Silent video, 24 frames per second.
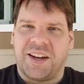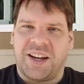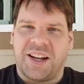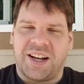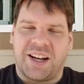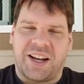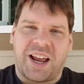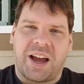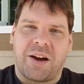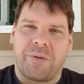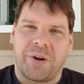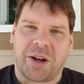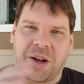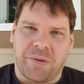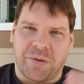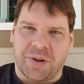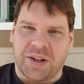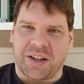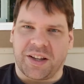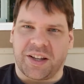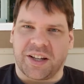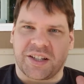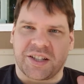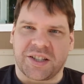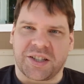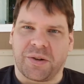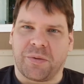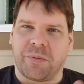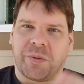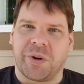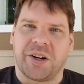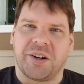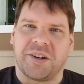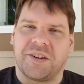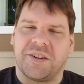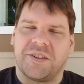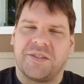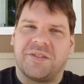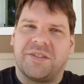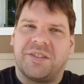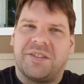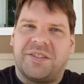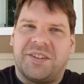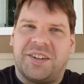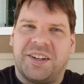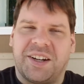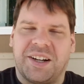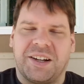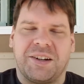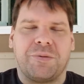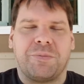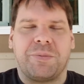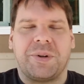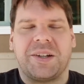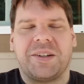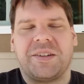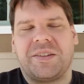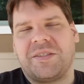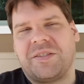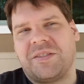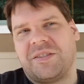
And in that way it wouldn't look so weird, you know, but